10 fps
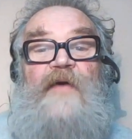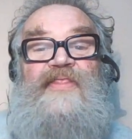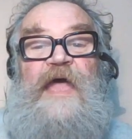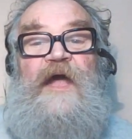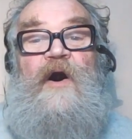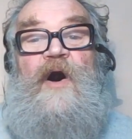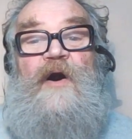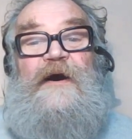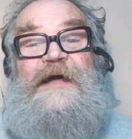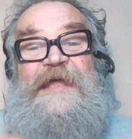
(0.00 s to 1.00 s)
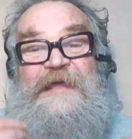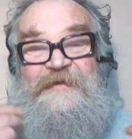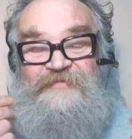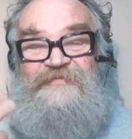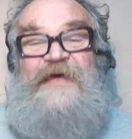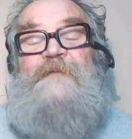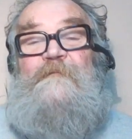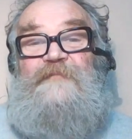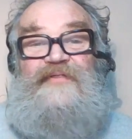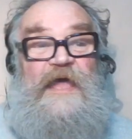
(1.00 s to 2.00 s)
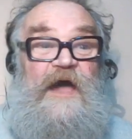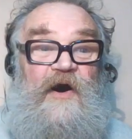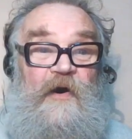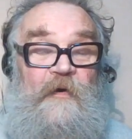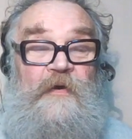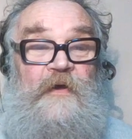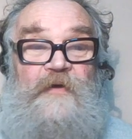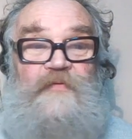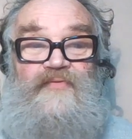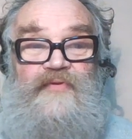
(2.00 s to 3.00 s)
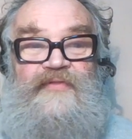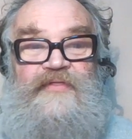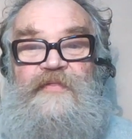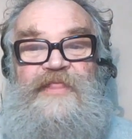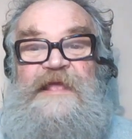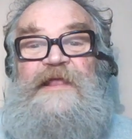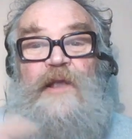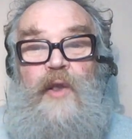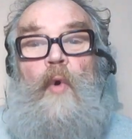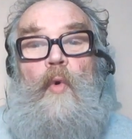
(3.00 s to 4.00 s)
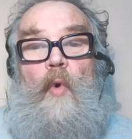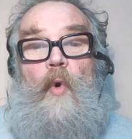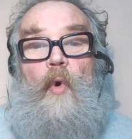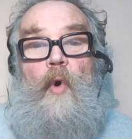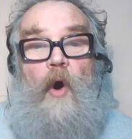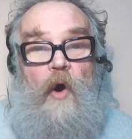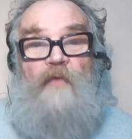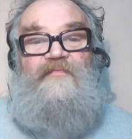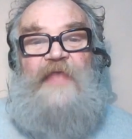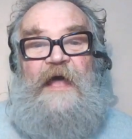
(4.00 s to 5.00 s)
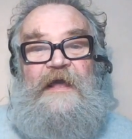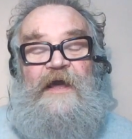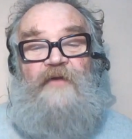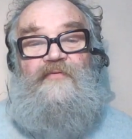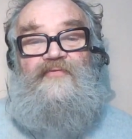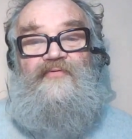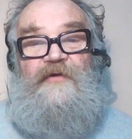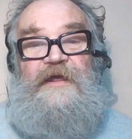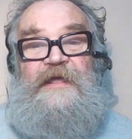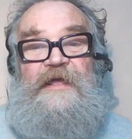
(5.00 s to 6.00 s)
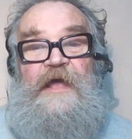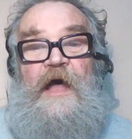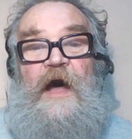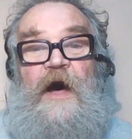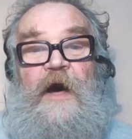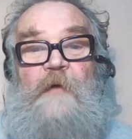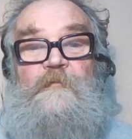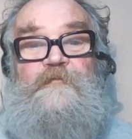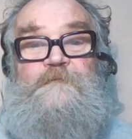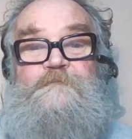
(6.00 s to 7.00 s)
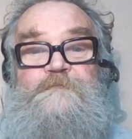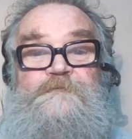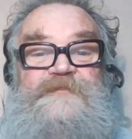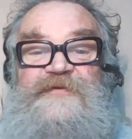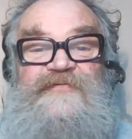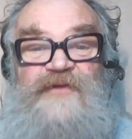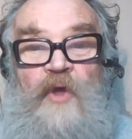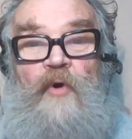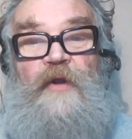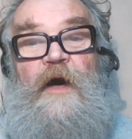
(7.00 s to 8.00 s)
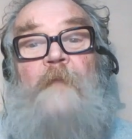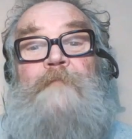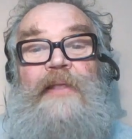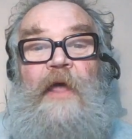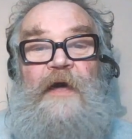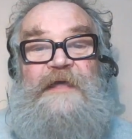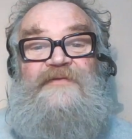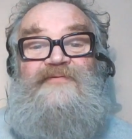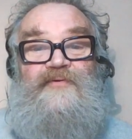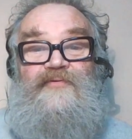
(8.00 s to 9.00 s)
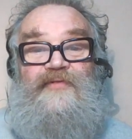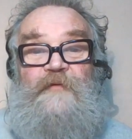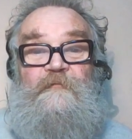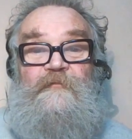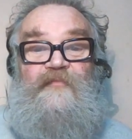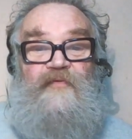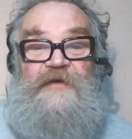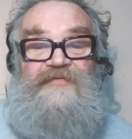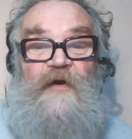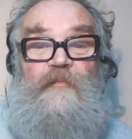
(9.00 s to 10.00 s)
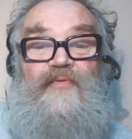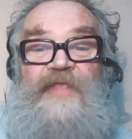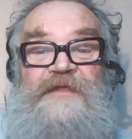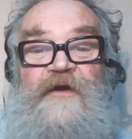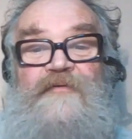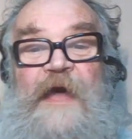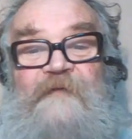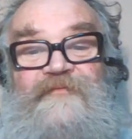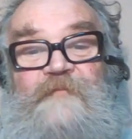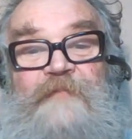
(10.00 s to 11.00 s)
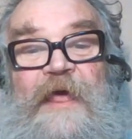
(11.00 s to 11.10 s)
they are exempt, they are the law of that country does not apply to them. For example, they don't have to